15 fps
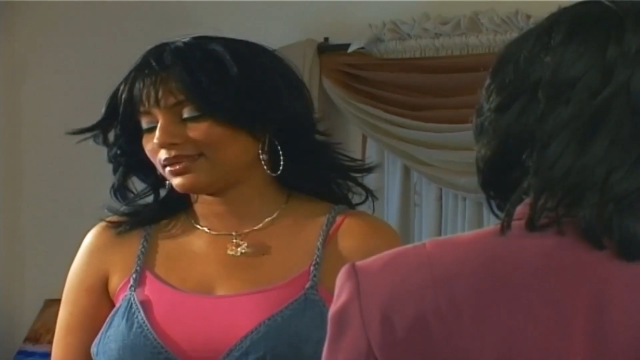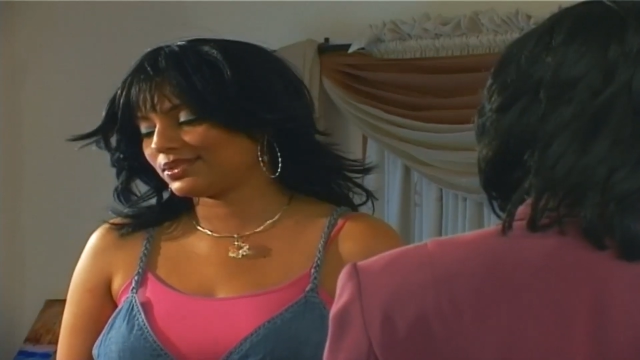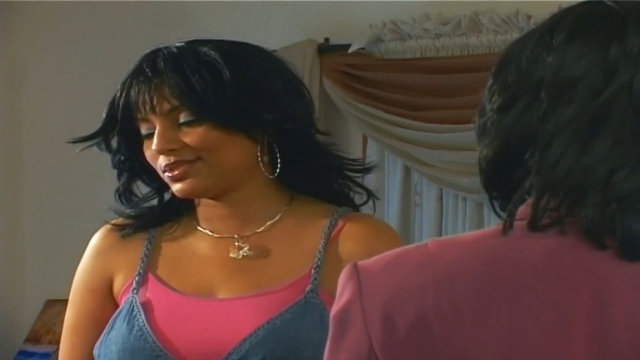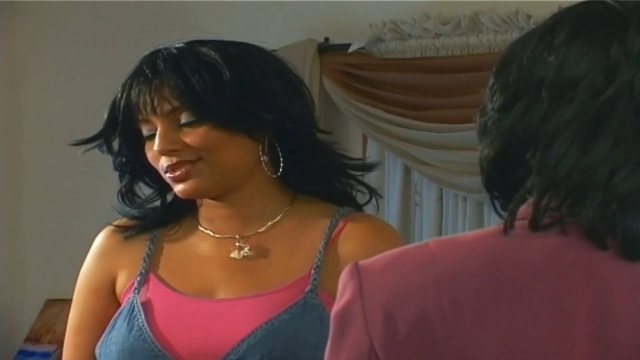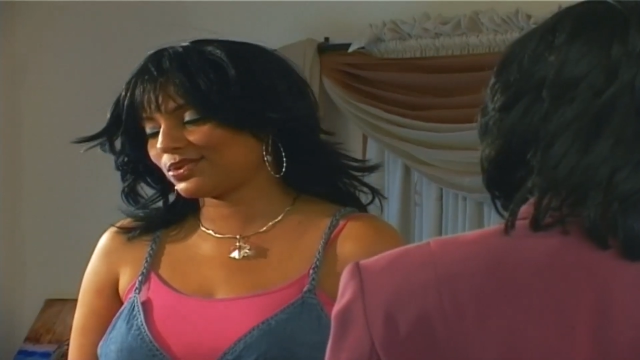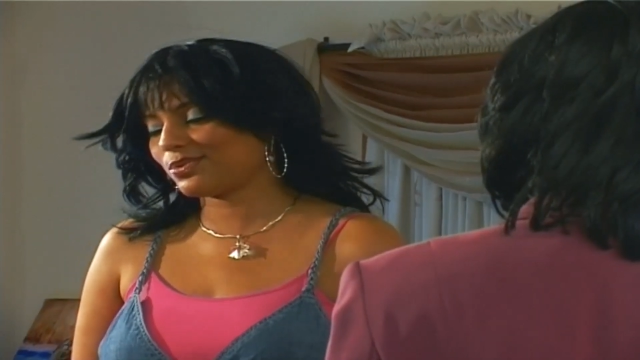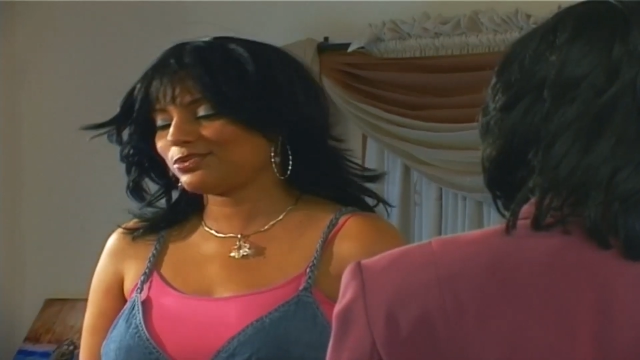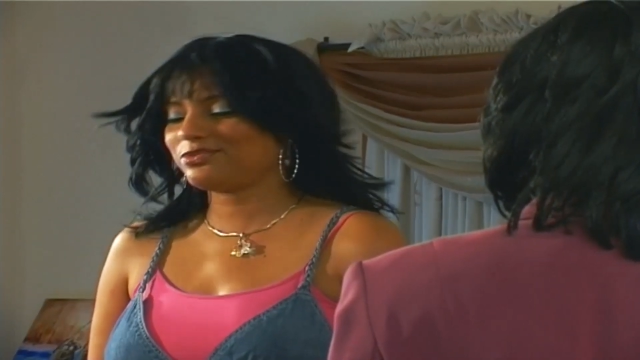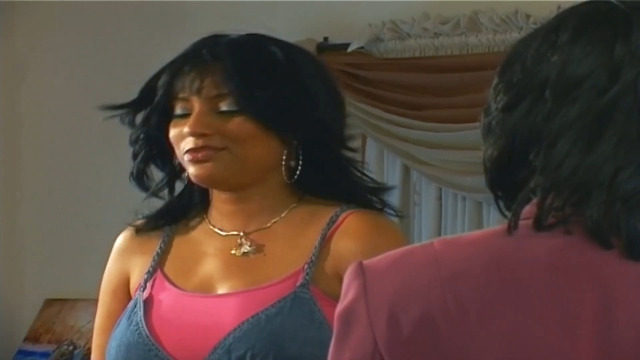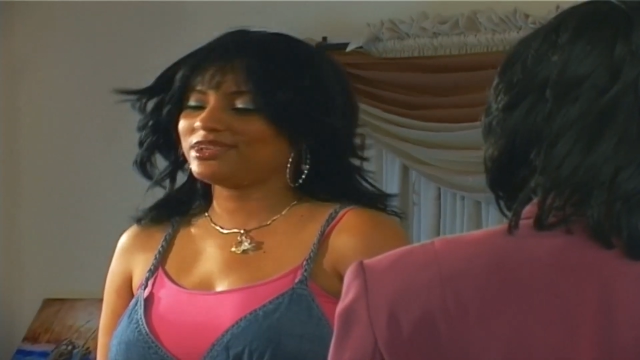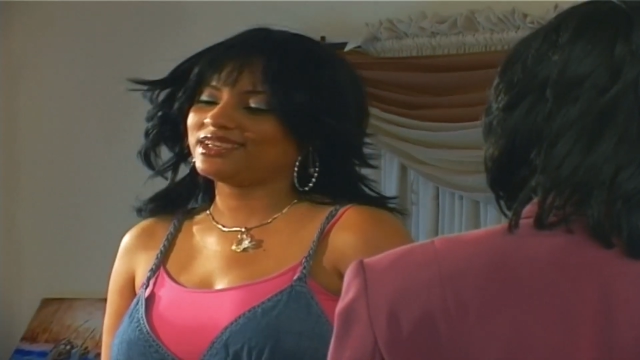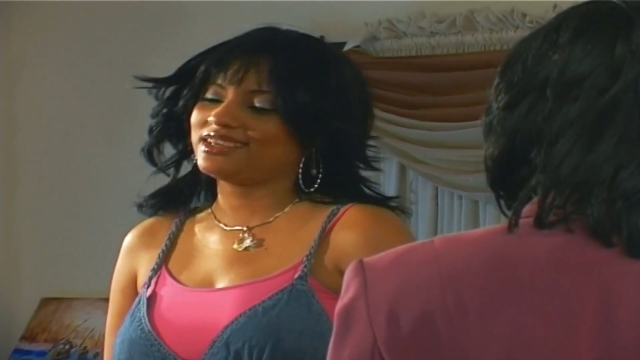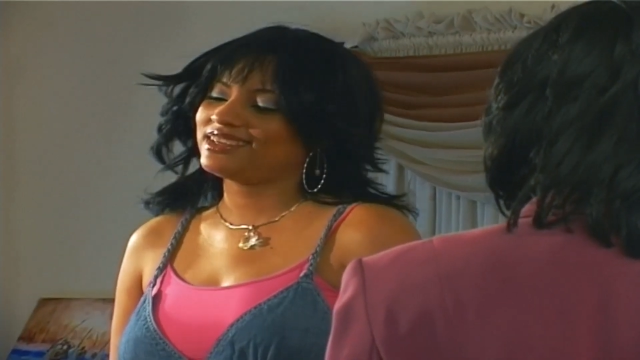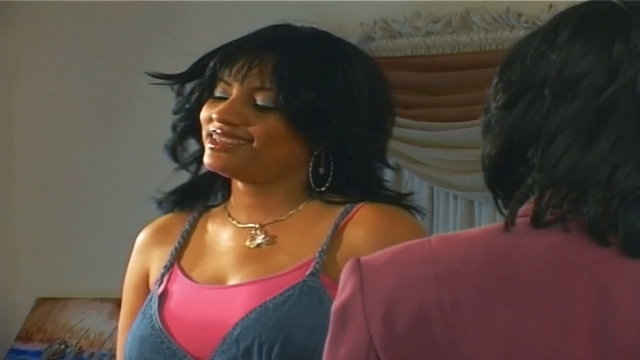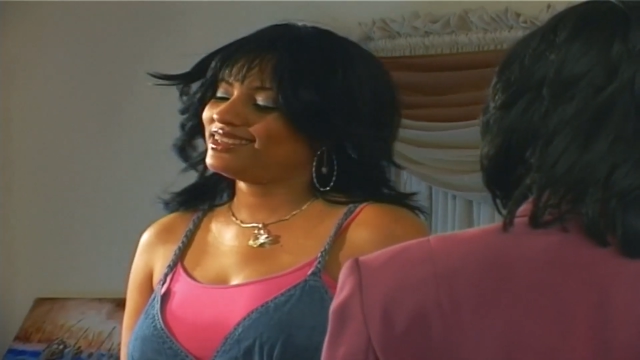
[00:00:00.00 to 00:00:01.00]

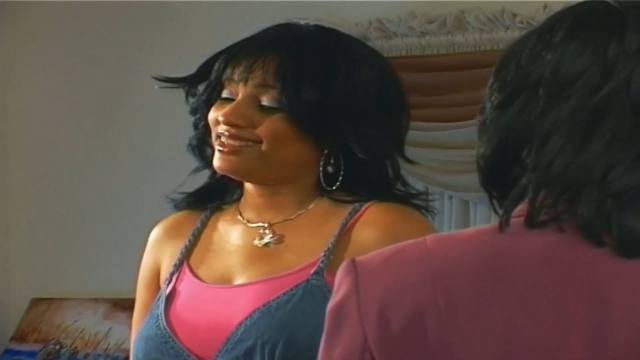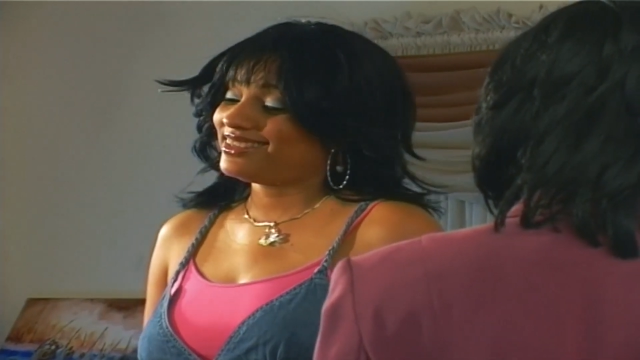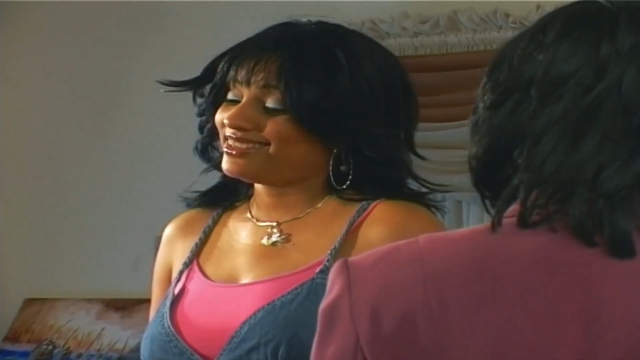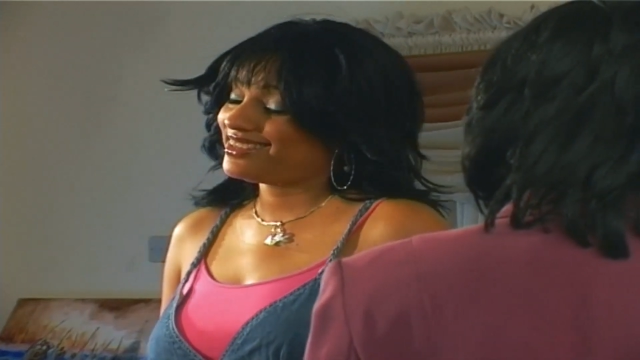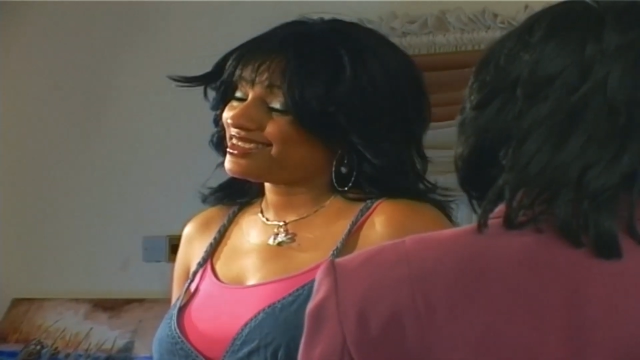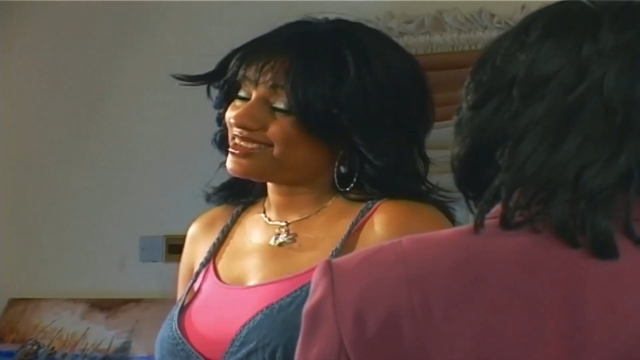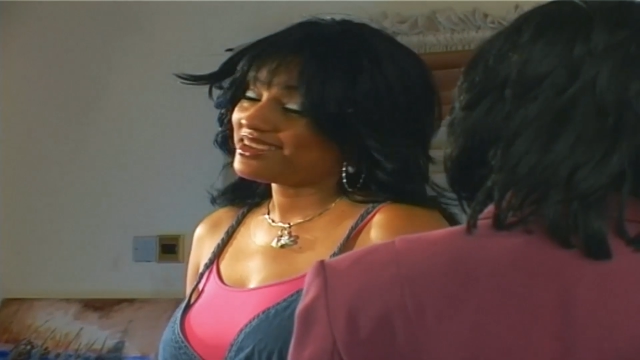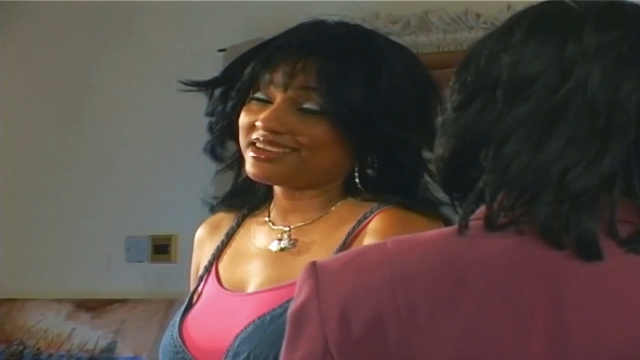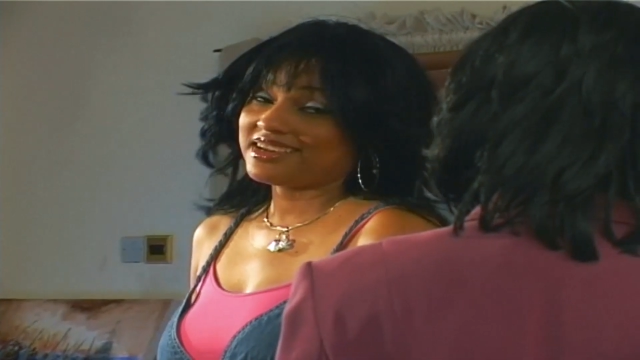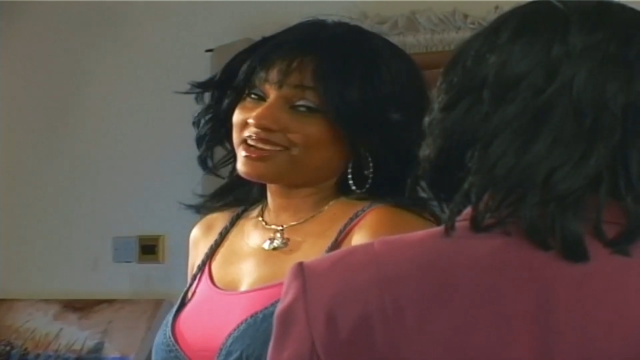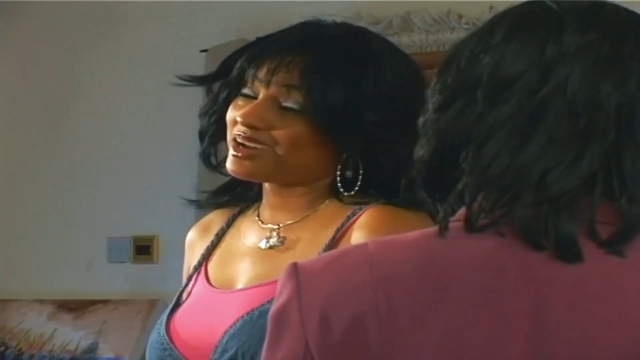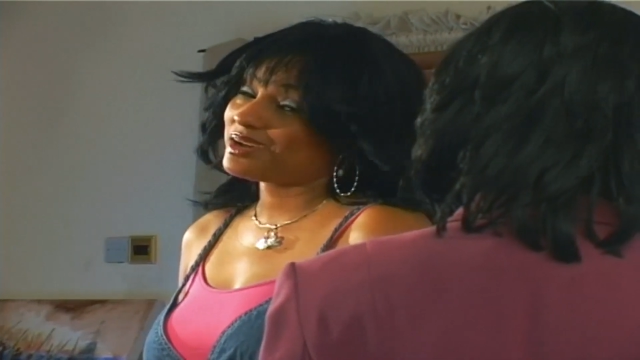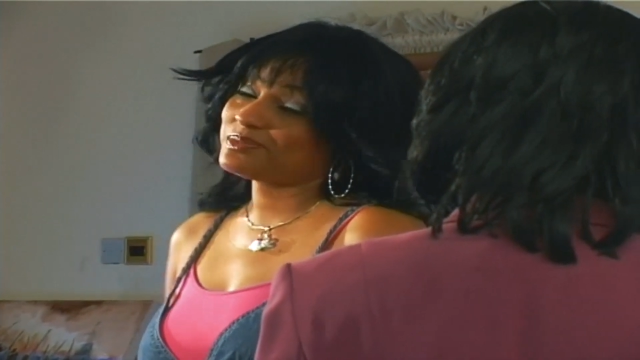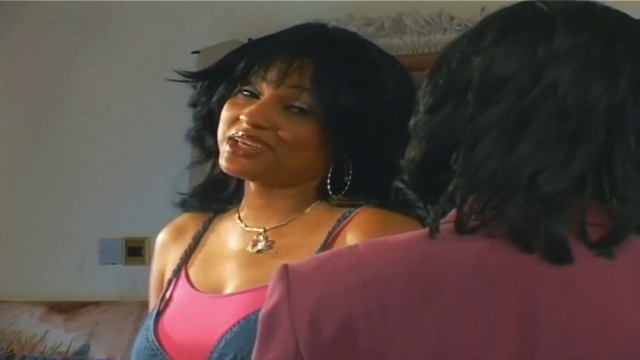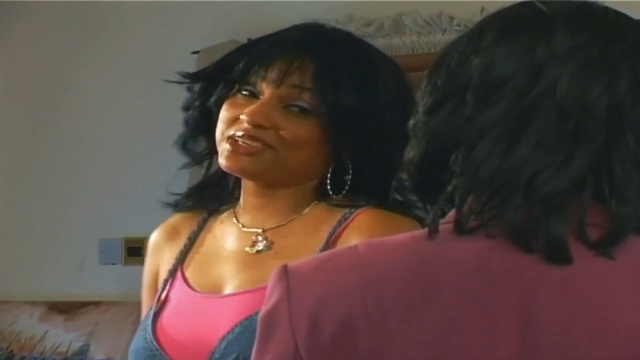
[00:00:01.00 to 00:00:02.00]
Sophie,
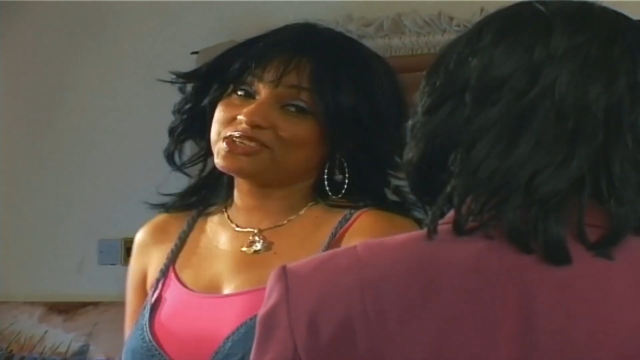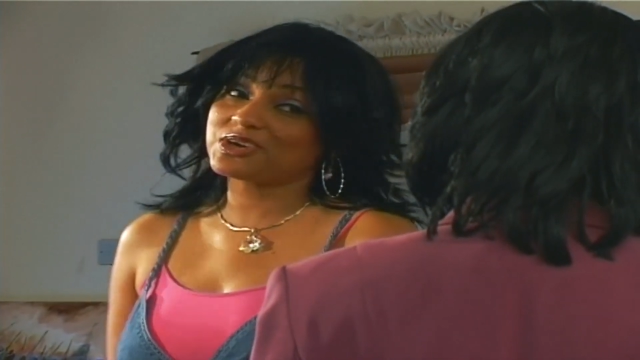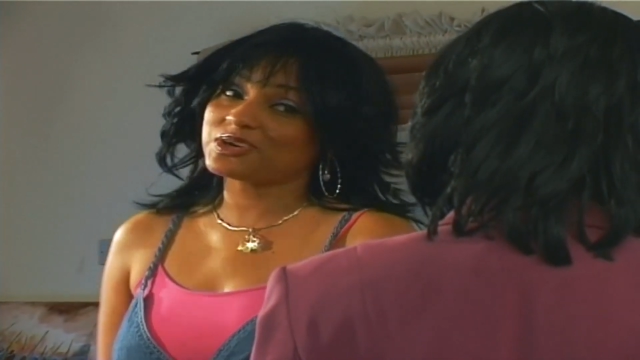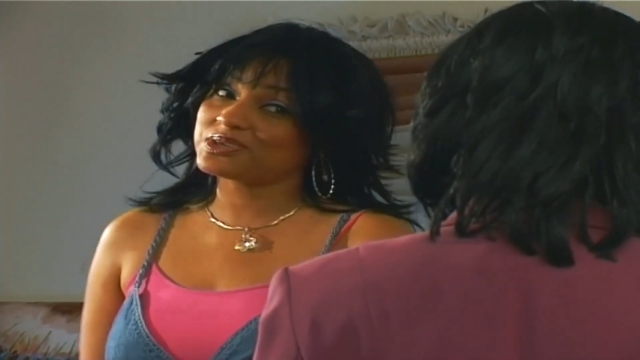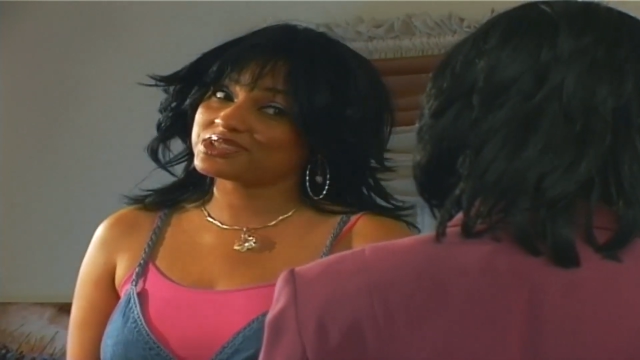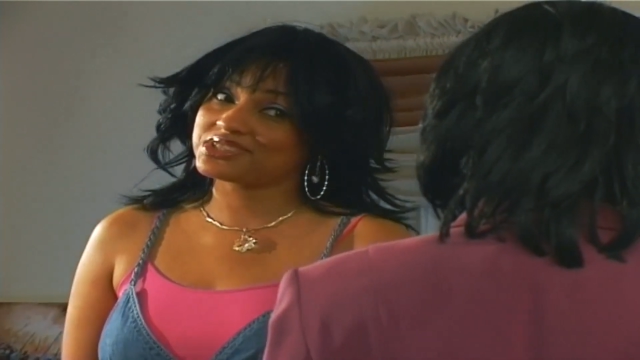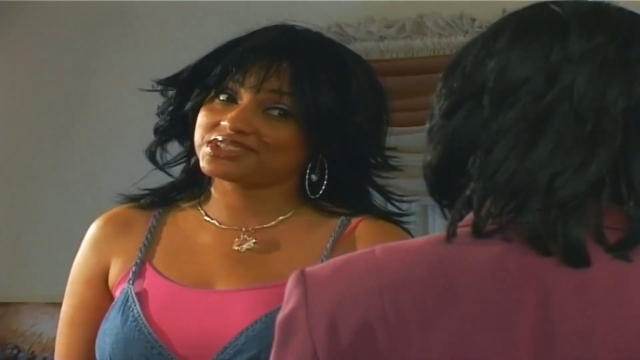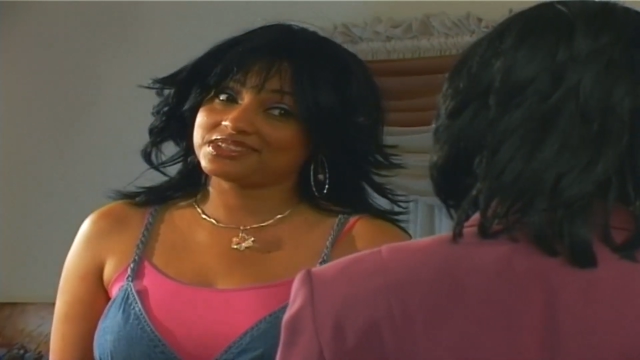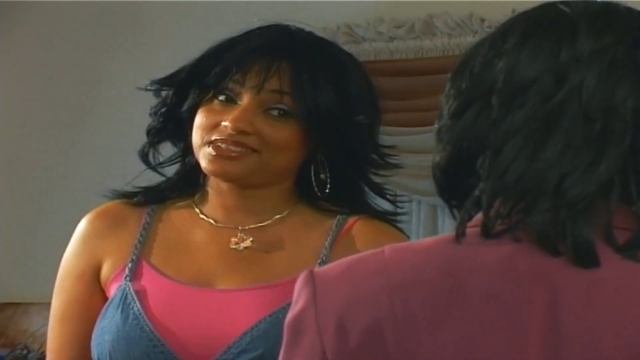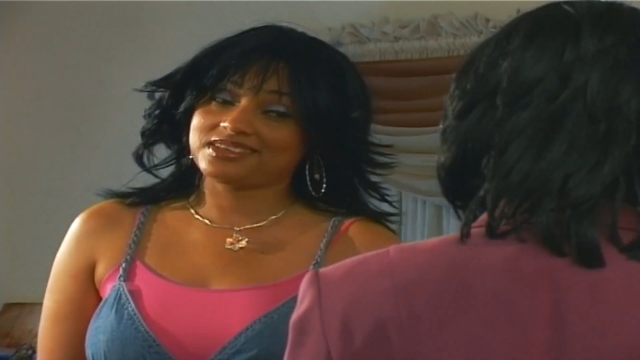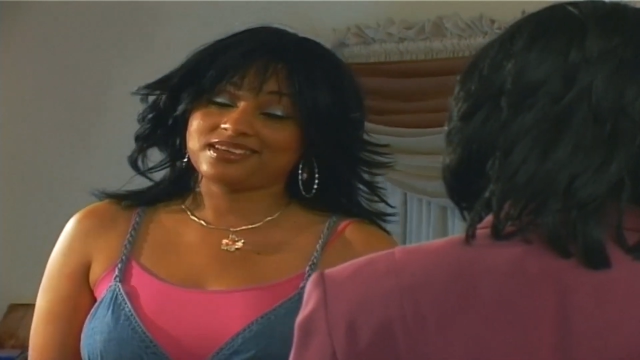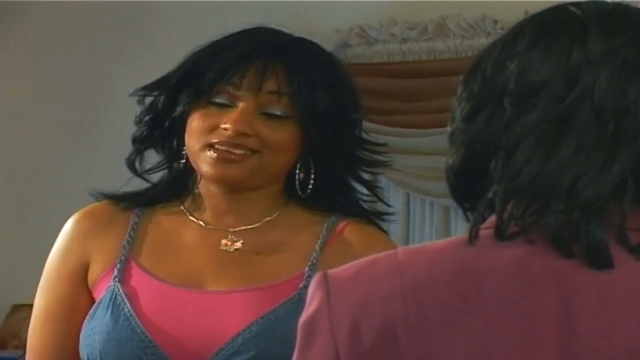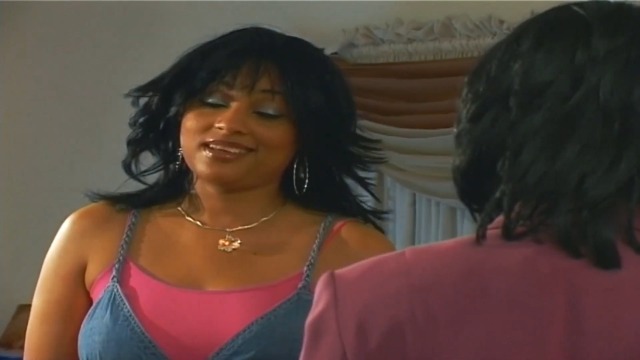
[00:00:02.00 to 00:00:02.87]
I'm indoors